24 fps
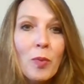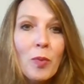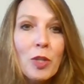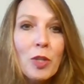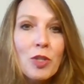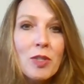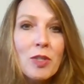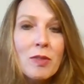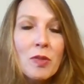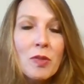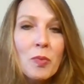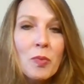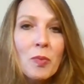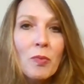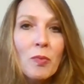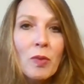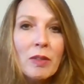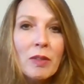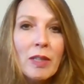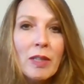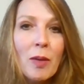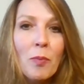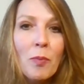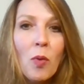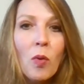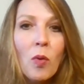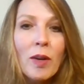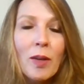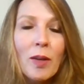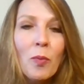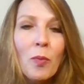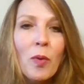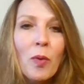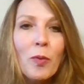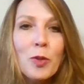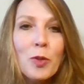which is really
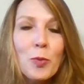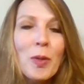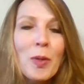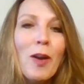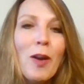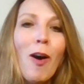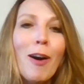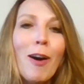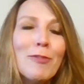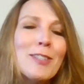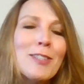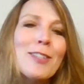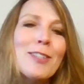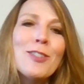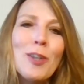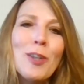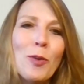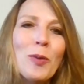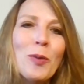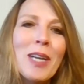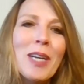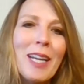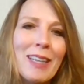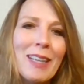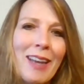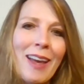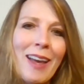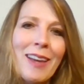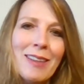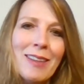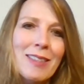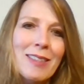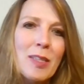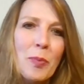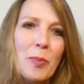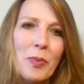important, which we often don't
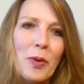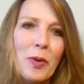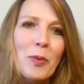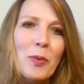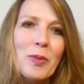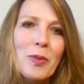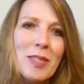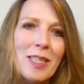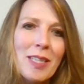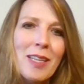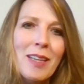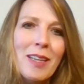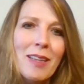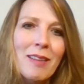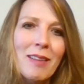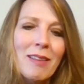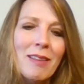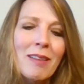connect to protein.